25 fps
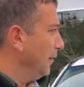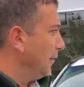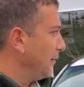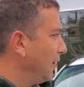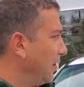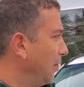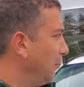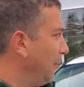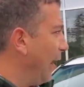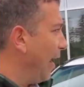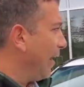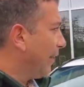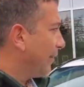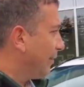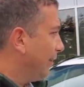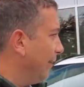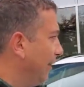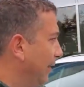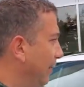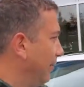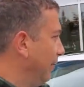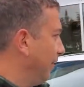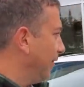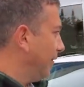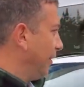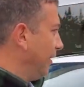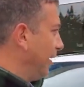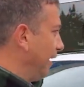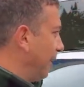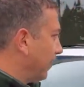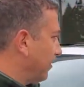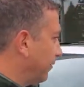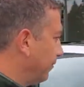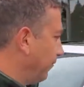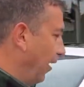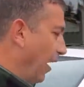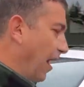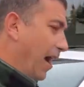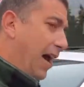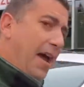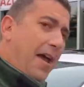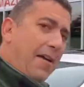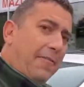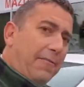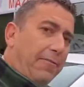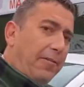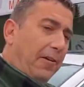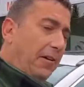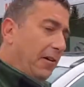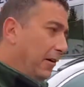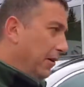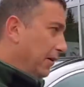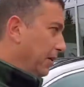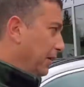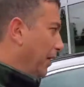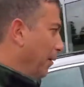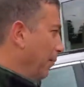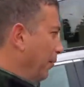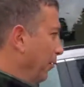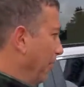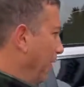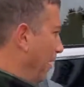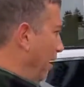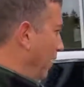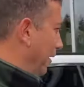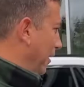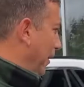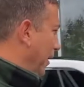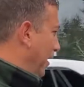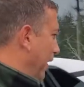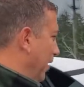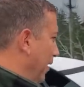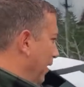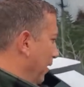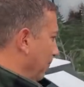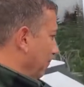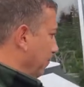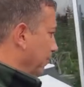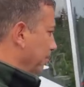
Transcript: So the back seat of the CX-5, coming around here,